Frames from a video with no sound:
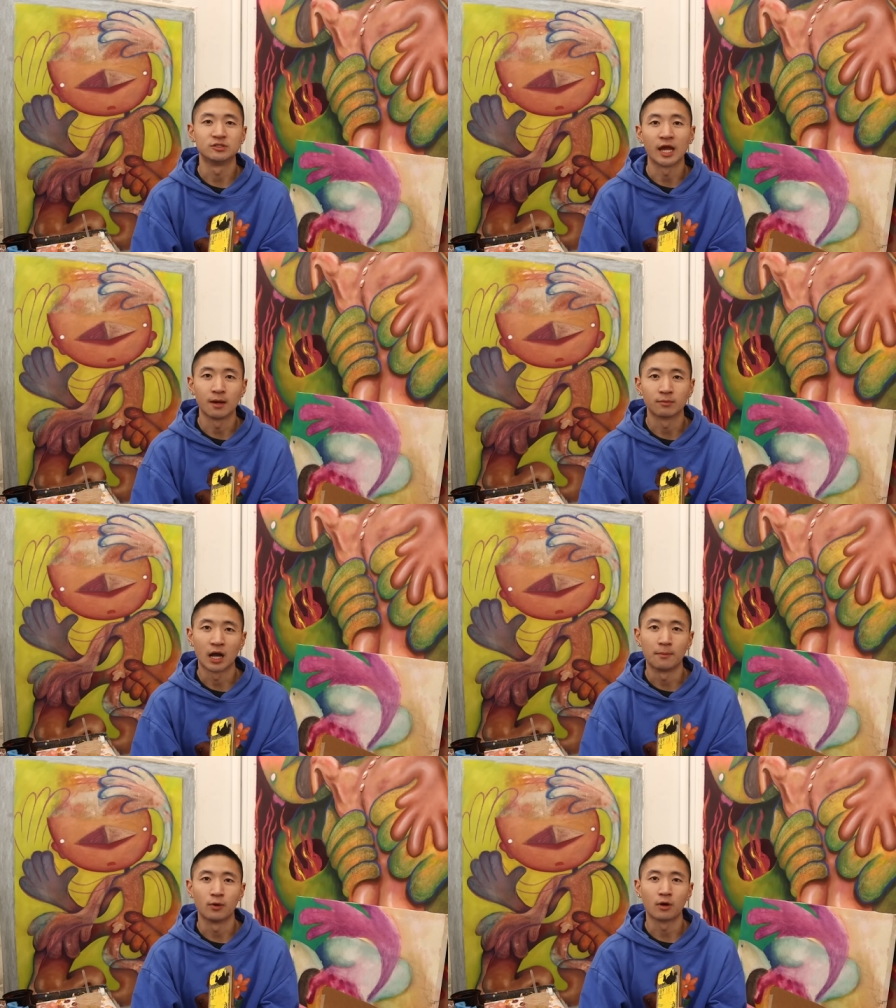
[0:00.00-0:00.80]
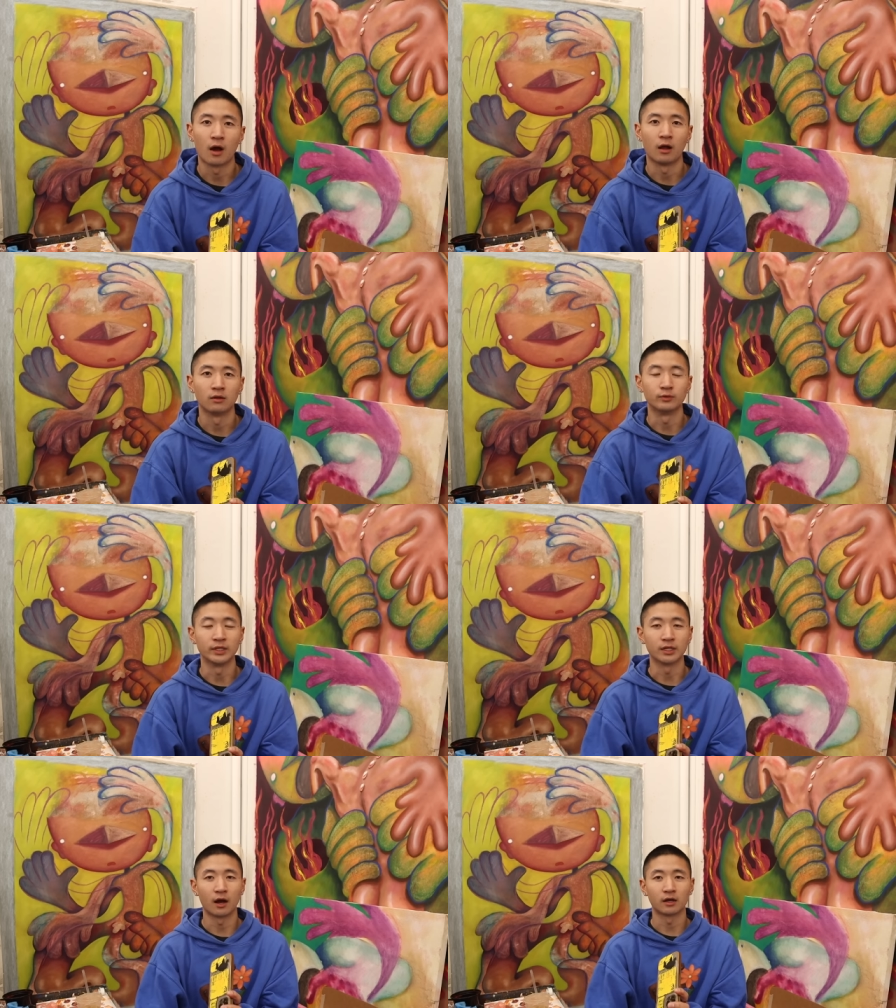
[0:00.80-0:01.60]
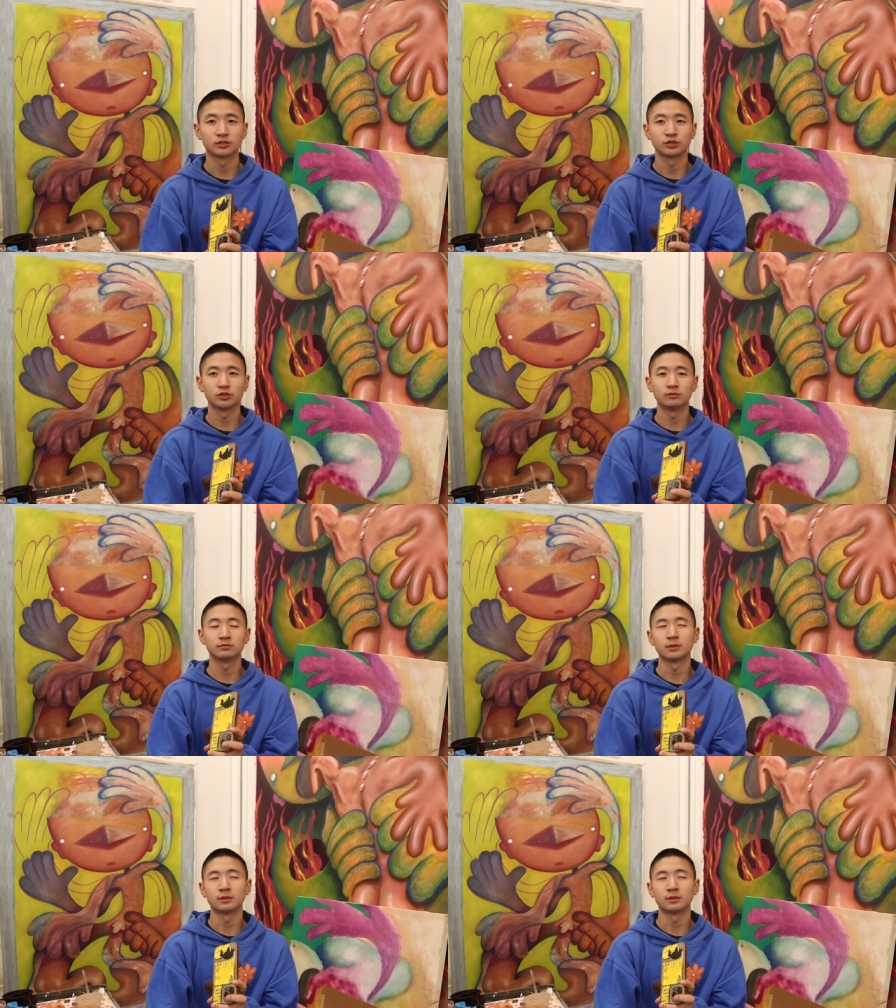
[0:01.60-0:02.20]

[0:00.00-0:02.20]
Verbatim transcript: damn couple Halloween costumes.